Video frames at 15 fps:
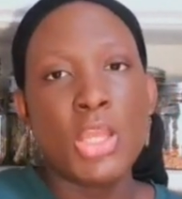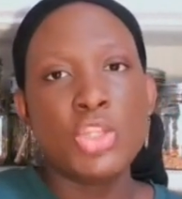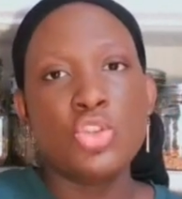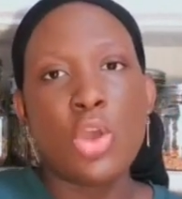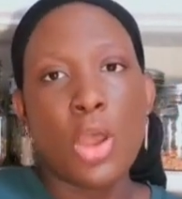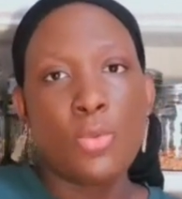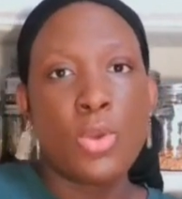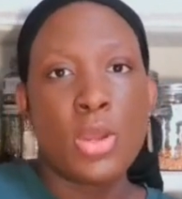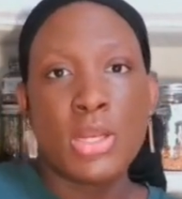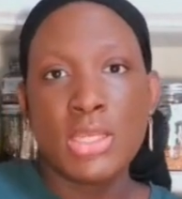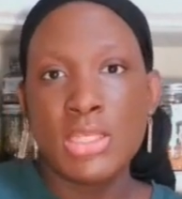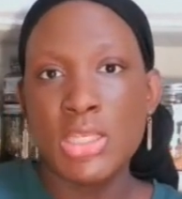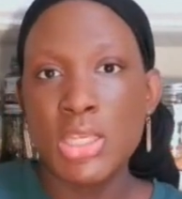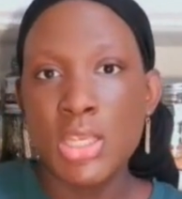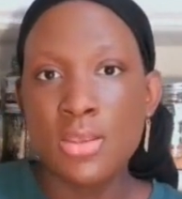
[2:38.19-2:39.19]
And so I want
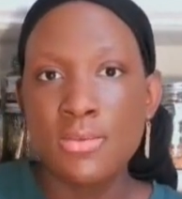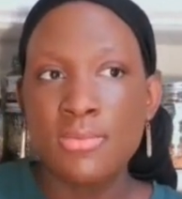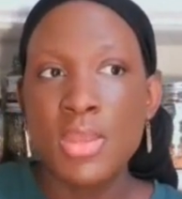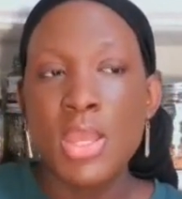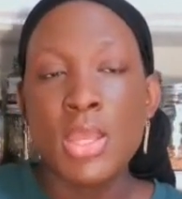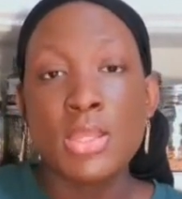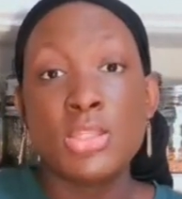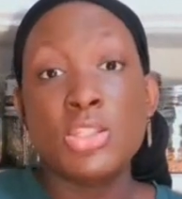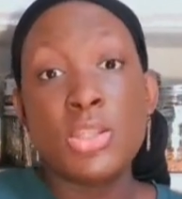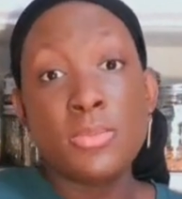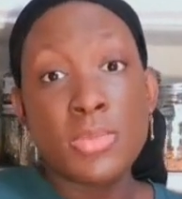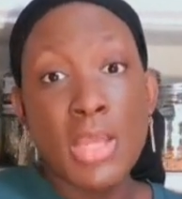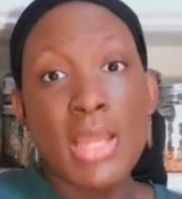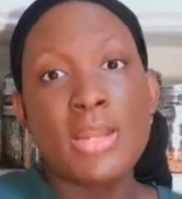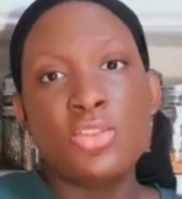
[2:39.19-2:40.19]
to give
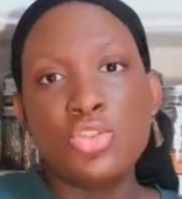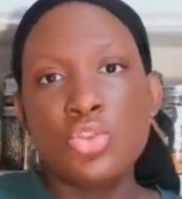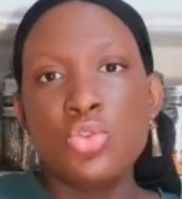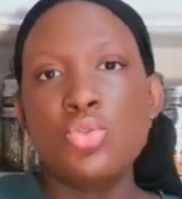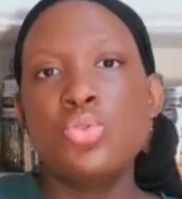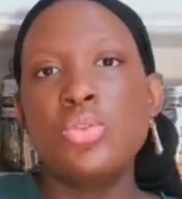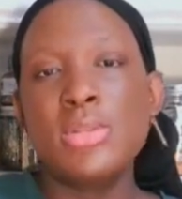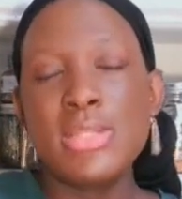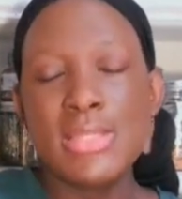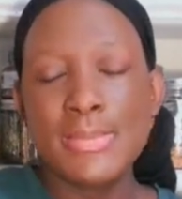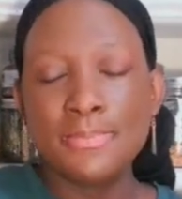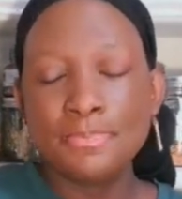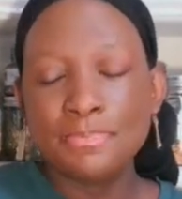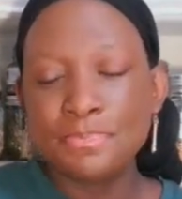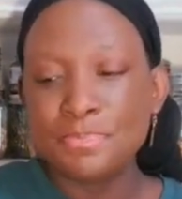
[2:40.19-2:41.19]
some kind of
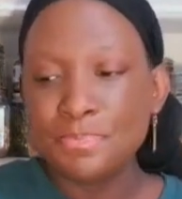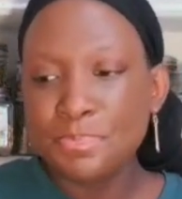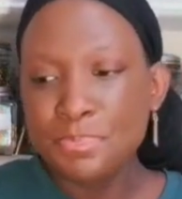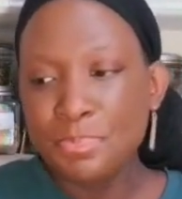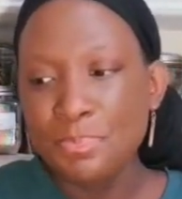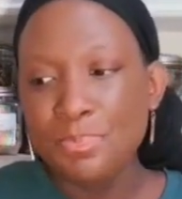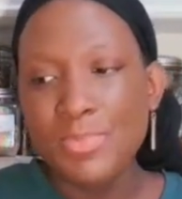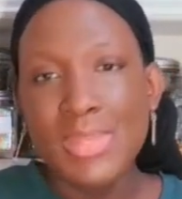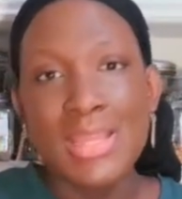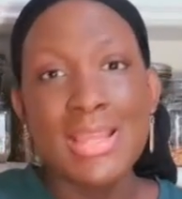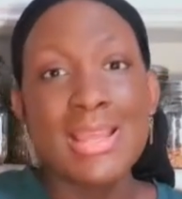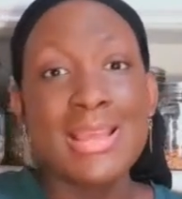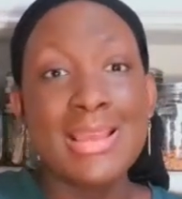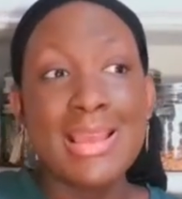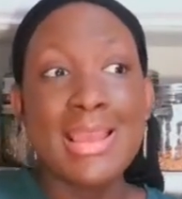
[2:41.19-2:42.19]
tools
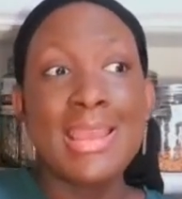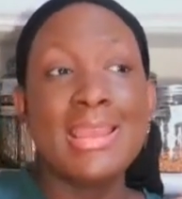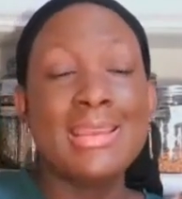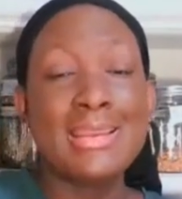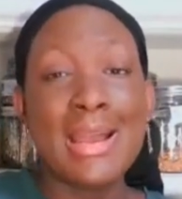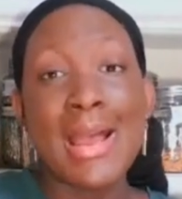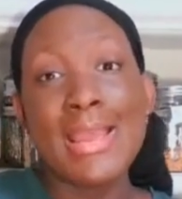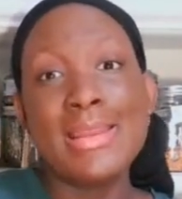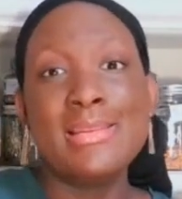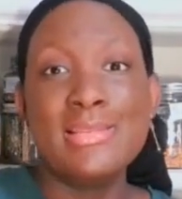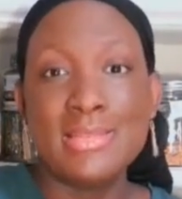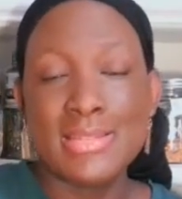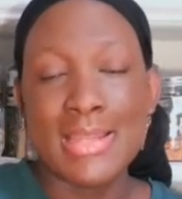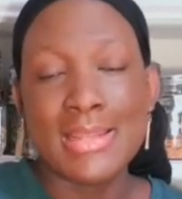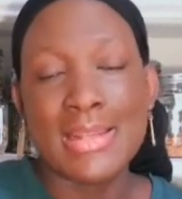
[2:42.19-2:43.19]
and
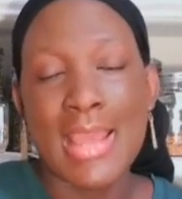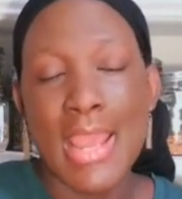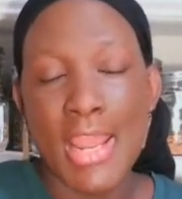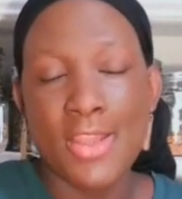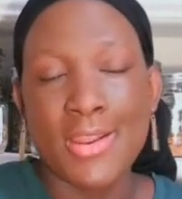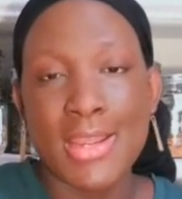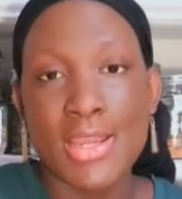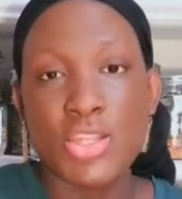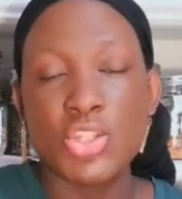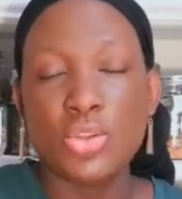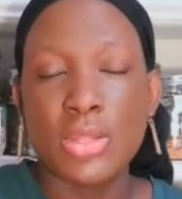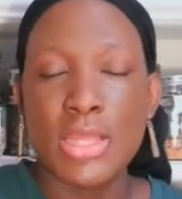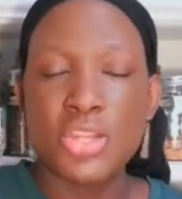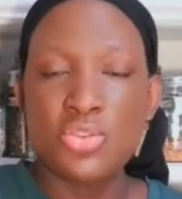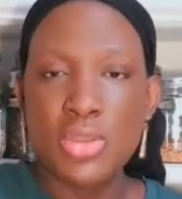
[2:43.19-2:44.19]
guidance in that area
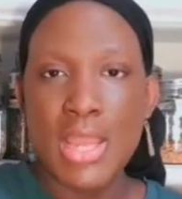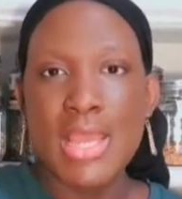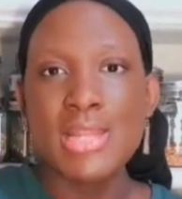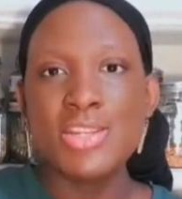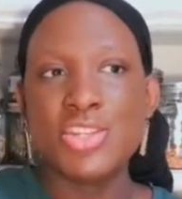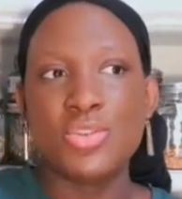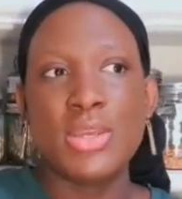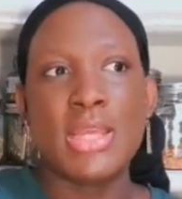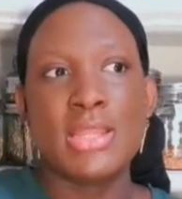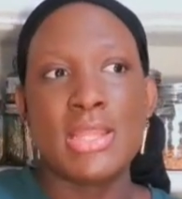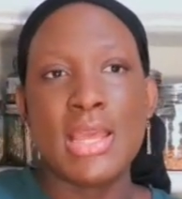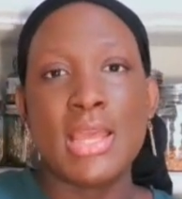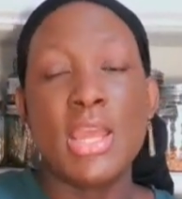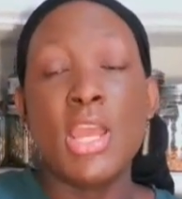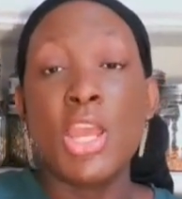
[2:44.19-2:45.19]
so that you can do it
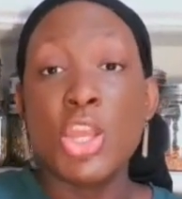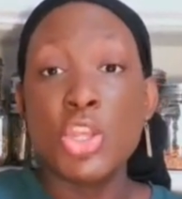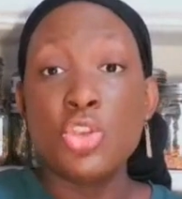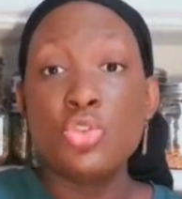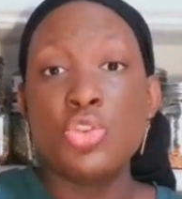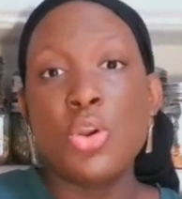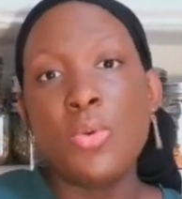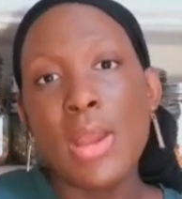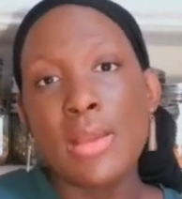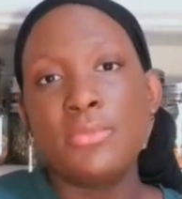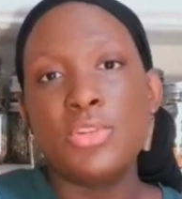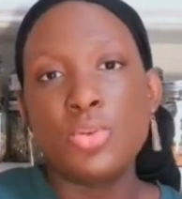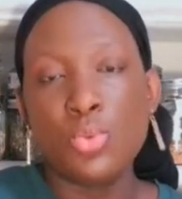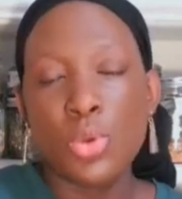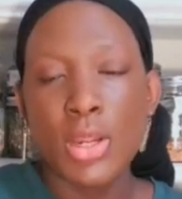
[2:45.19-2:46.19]
and that you don't
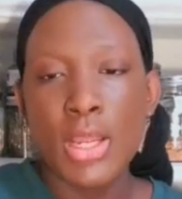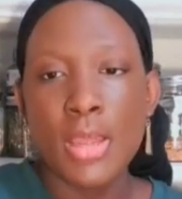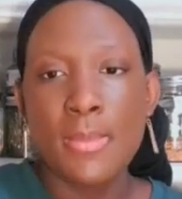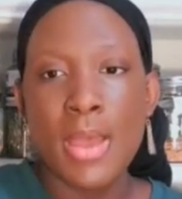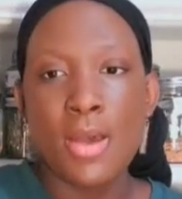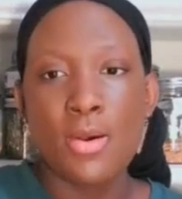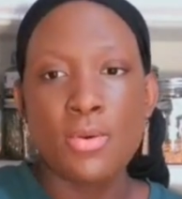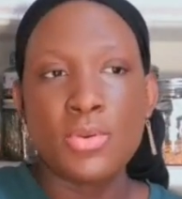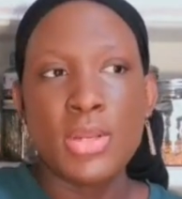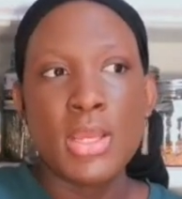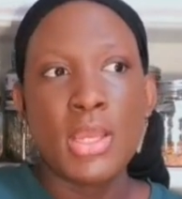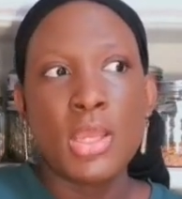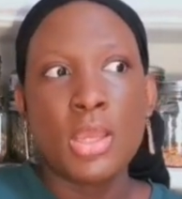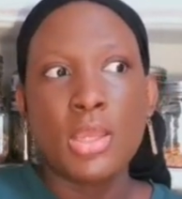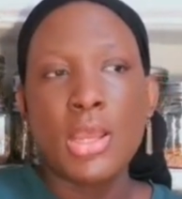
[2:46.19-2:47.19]
have to worry about
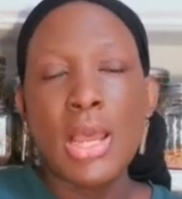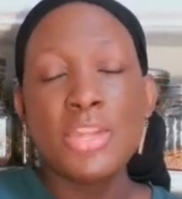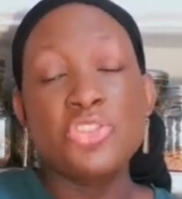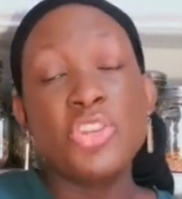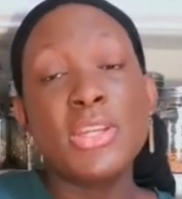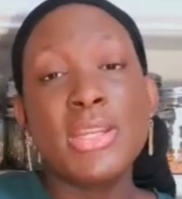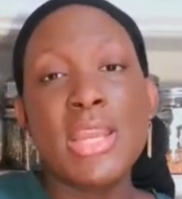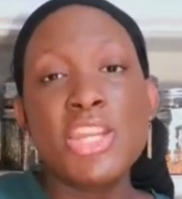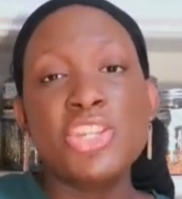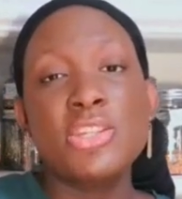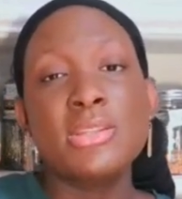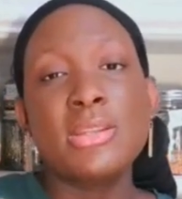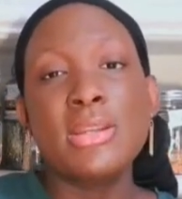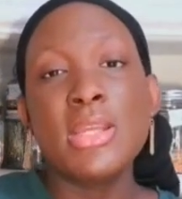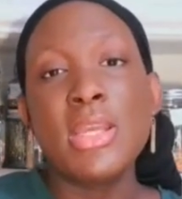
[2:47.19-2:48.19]

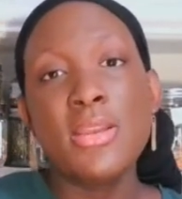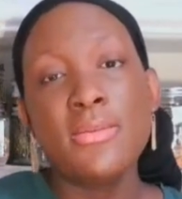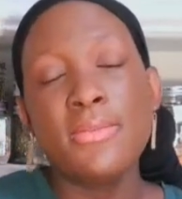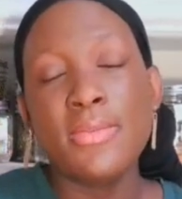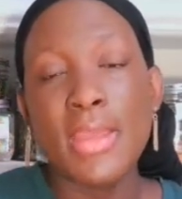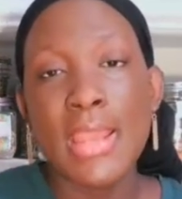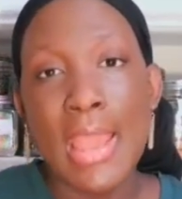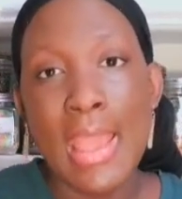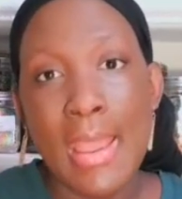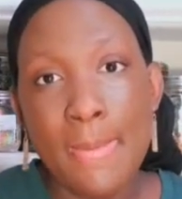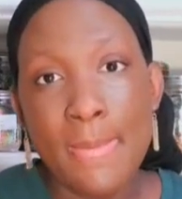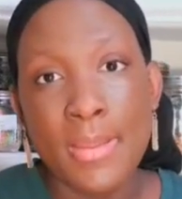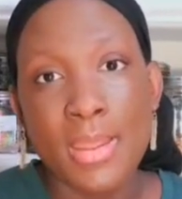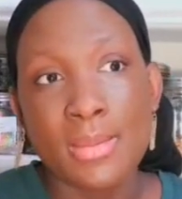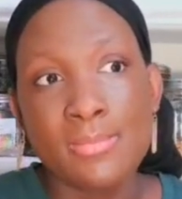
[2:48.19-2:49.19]
contraindications. And if they
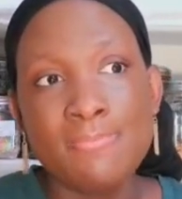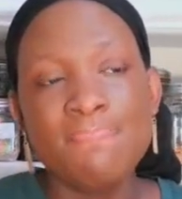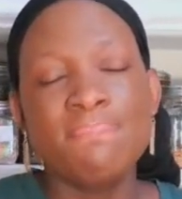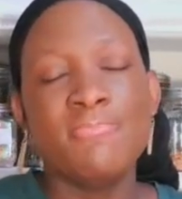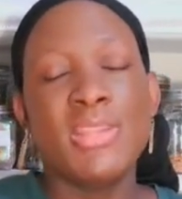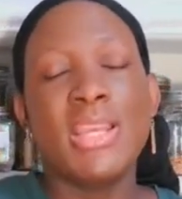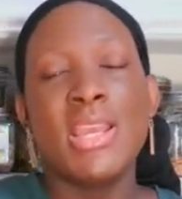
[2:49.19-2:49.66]
happen,